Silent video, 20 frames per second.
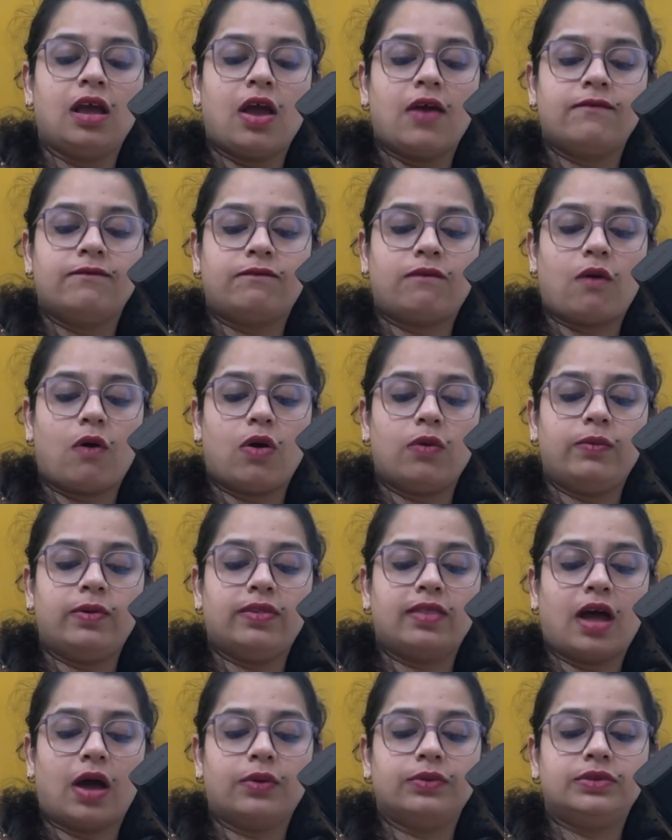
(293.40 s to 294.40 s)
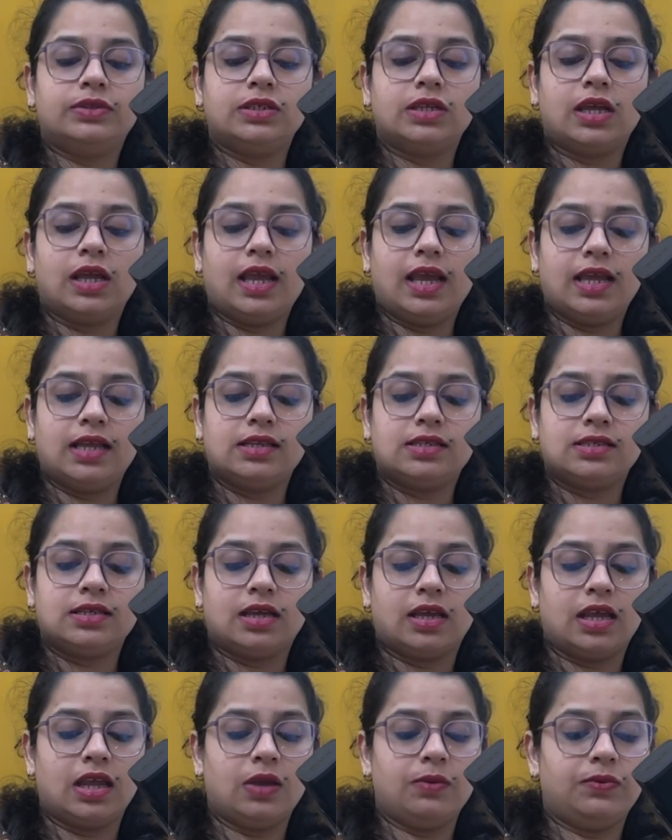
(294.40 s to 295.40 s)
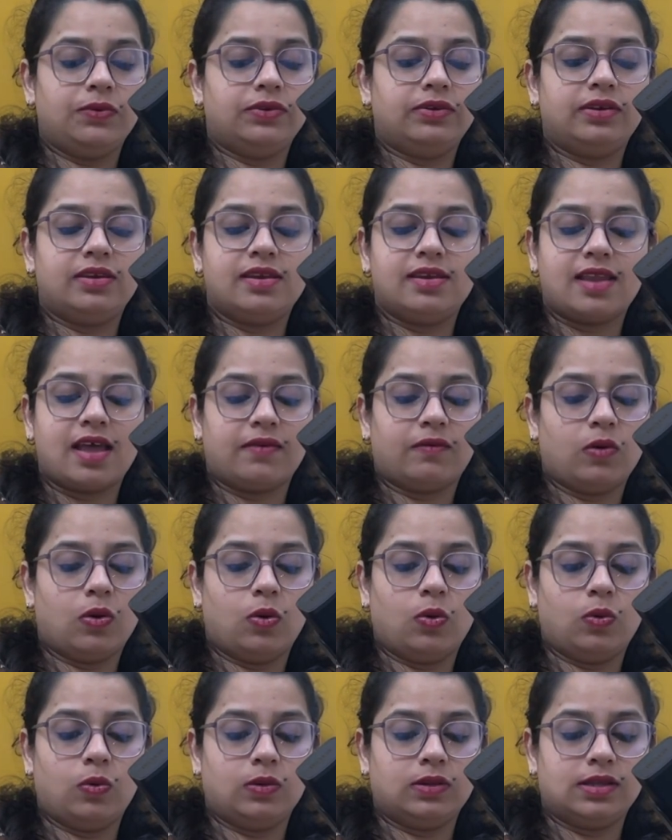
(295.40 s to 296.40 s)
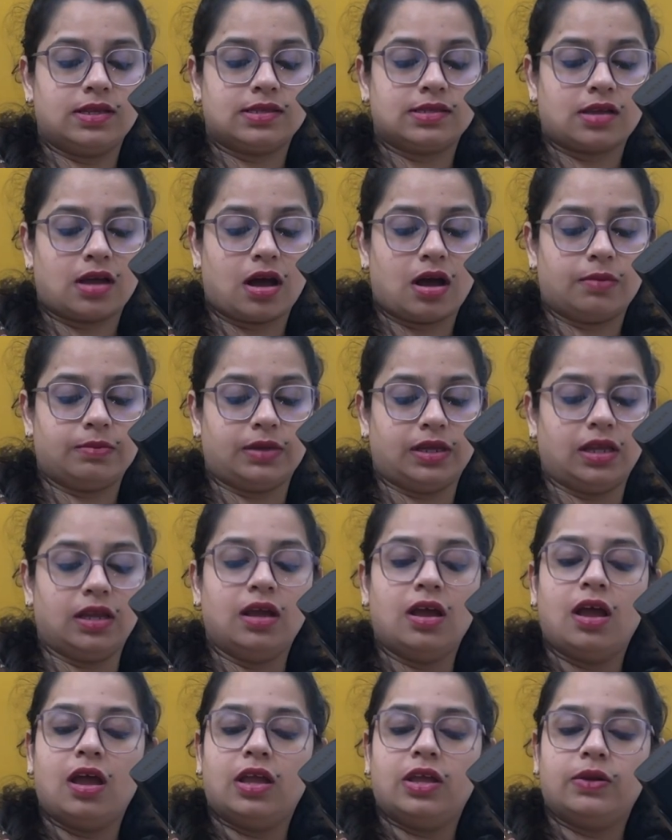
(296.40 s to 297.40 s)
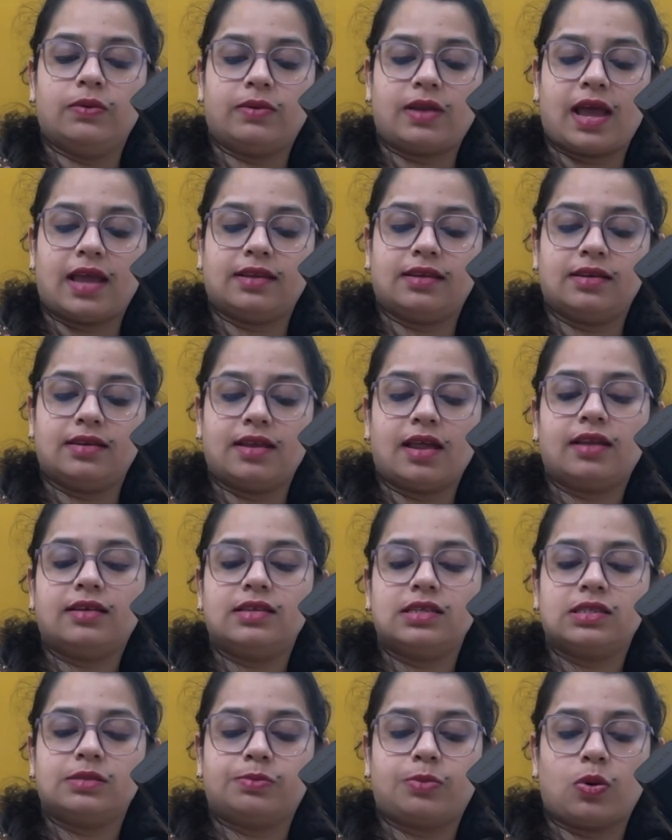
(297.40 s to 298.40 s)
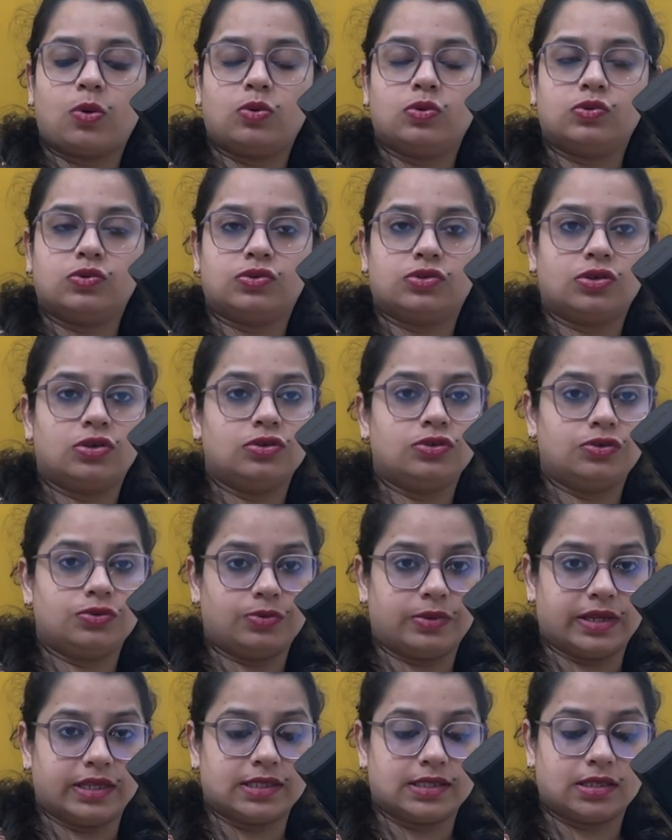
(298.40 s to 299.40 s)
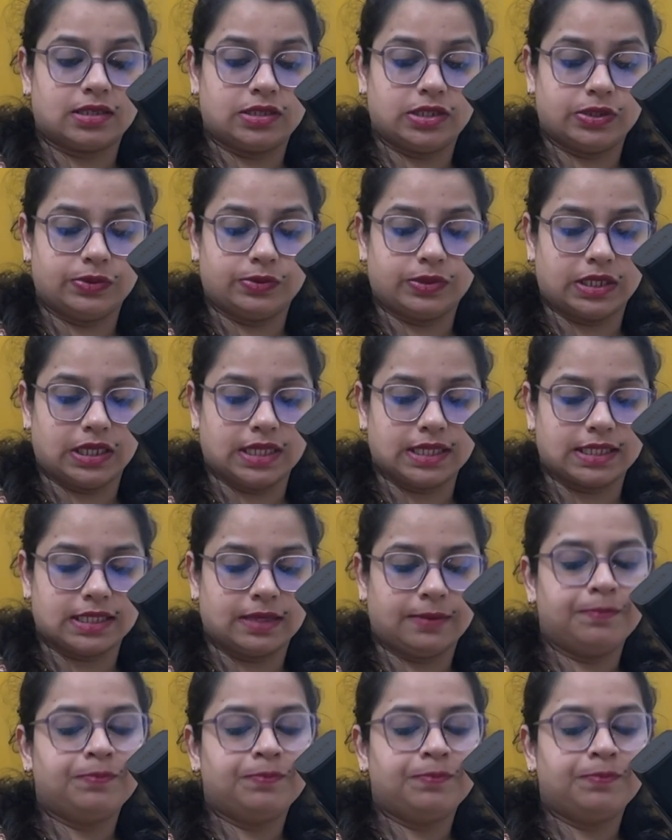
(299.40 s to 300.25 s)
for without it he would never hold this army united and disposed to its duties.